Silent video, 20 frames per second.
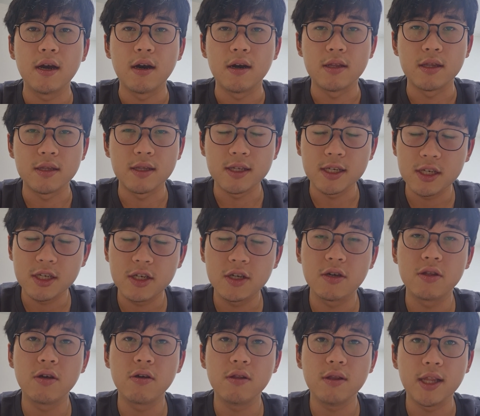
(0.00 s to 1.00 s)

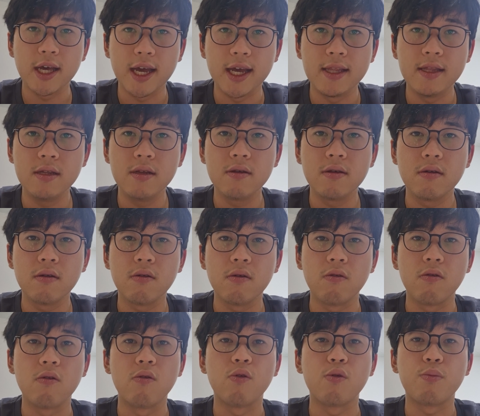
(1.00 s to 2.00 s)
additional land
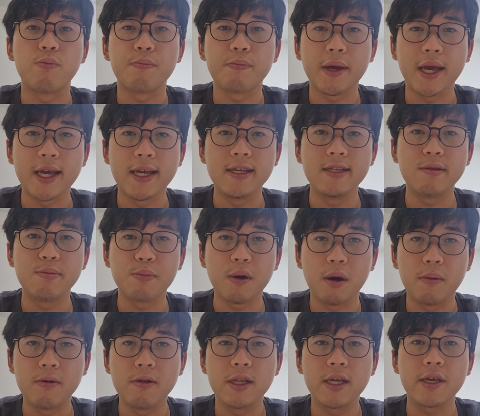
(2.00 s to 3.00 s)
or face
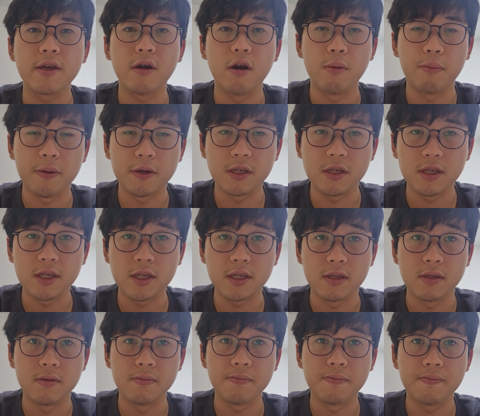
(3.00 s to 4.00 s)
public
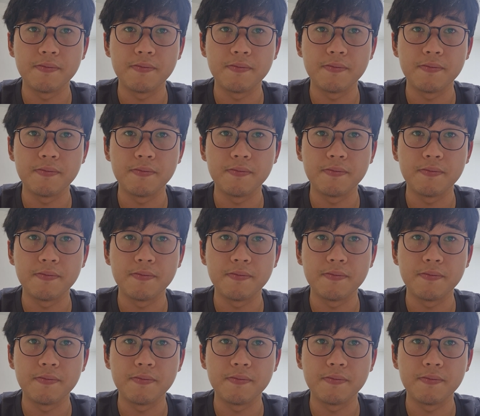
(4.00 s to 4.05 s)
opposition.